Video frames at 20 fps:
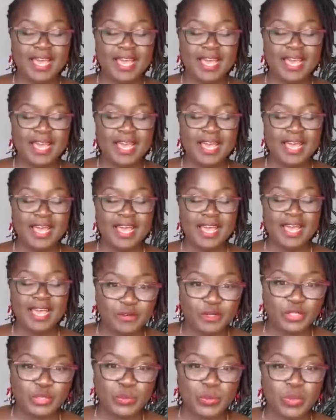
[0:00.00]
the
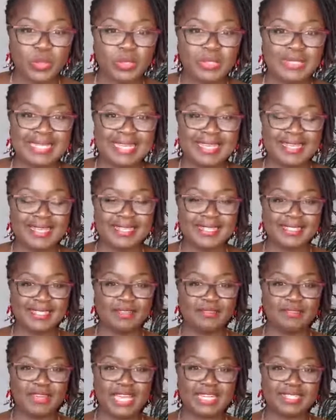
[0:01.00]
first world is
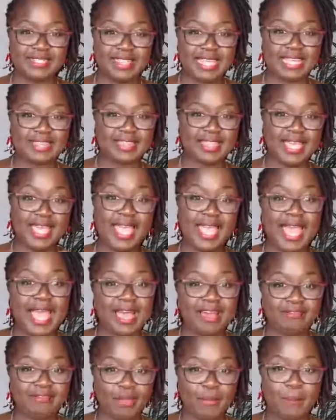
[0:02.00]
the fact that they
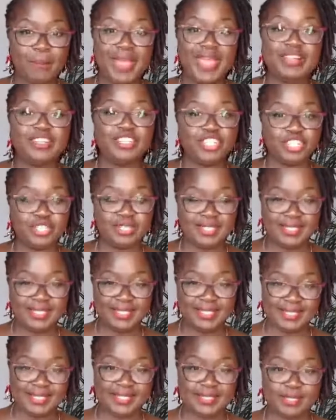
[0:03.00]
have a pension
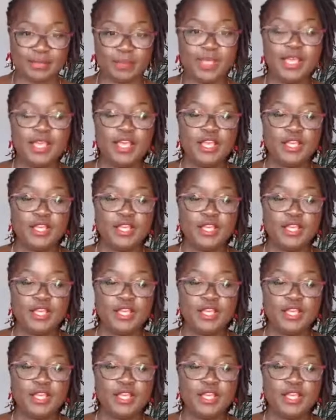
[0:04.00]
system.